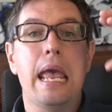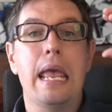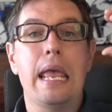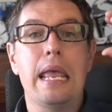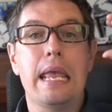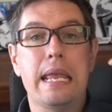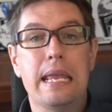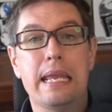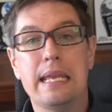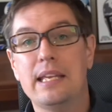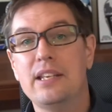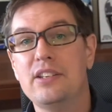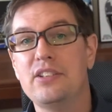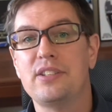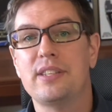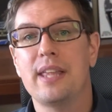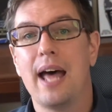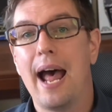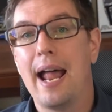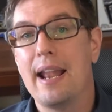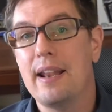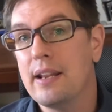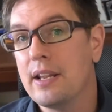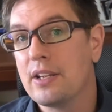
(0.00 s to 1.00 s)
is
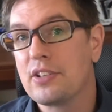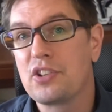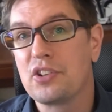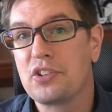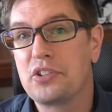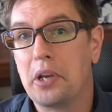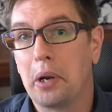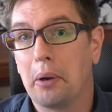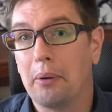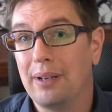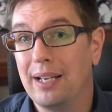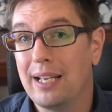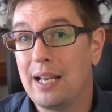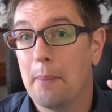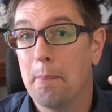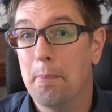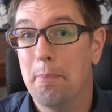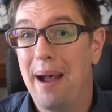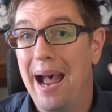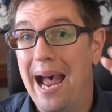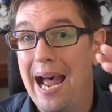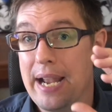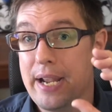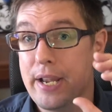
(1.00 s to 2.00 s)
that necessarily a
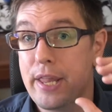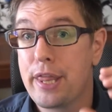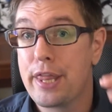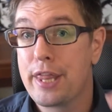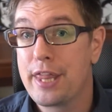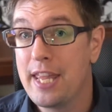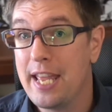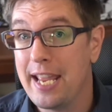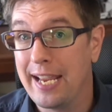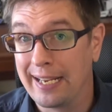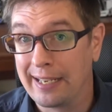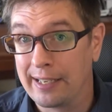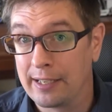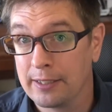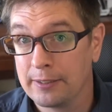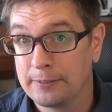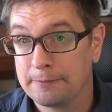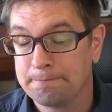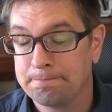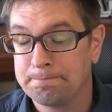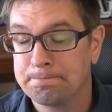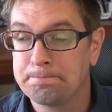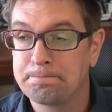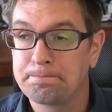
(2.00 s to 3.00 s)
bad thing?
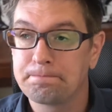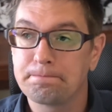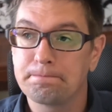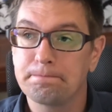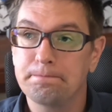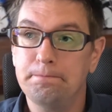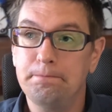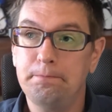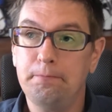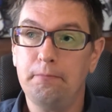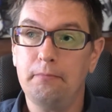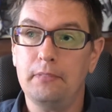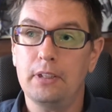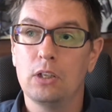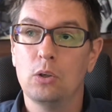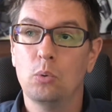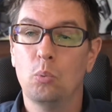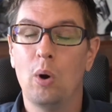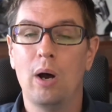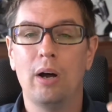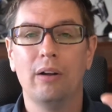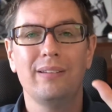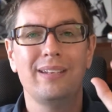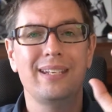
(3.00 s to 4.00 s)

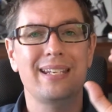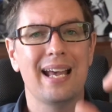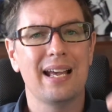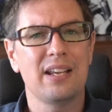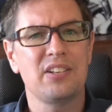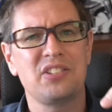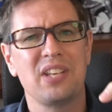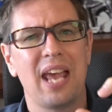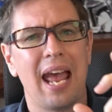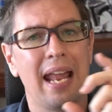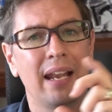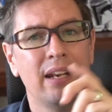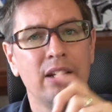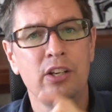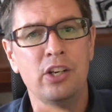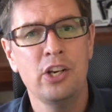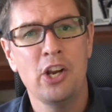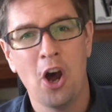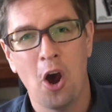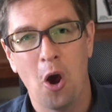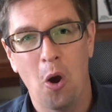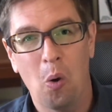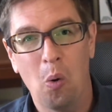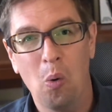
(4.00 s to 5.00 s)
Well, yes and
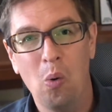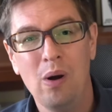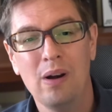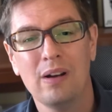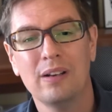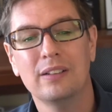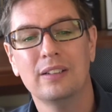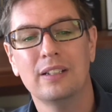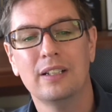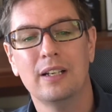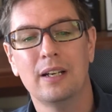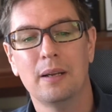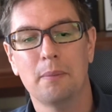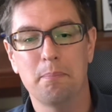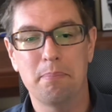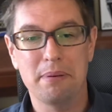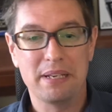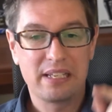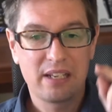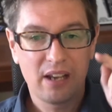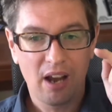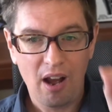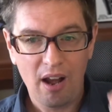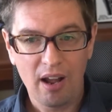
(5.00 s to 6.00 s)
no,
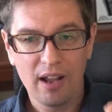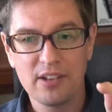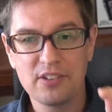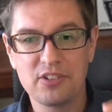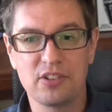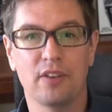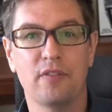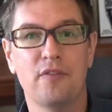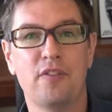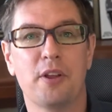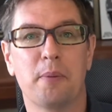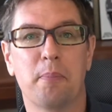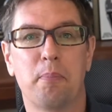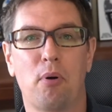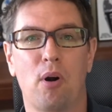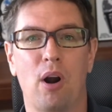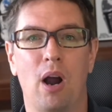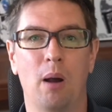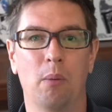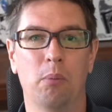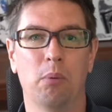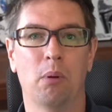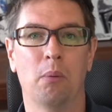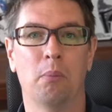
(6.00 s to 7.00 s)
because of the
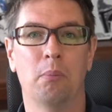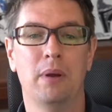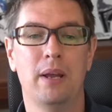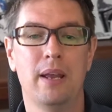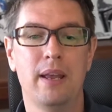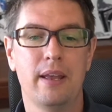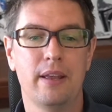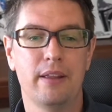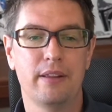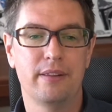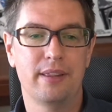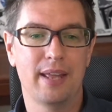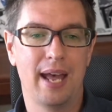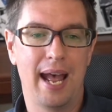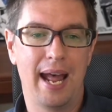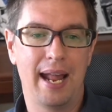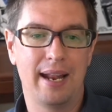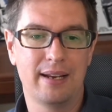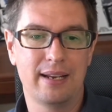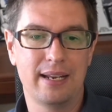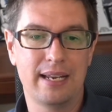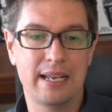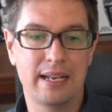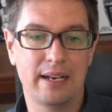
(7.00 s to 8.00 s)
problem that
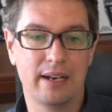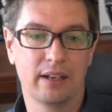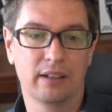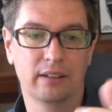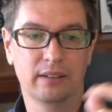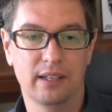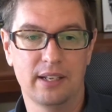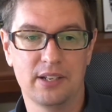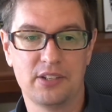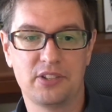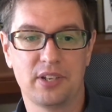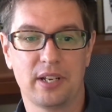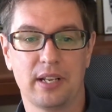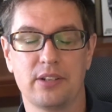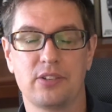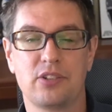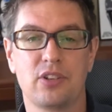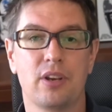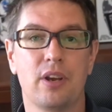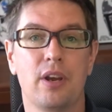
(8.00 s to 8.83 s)
it elicits.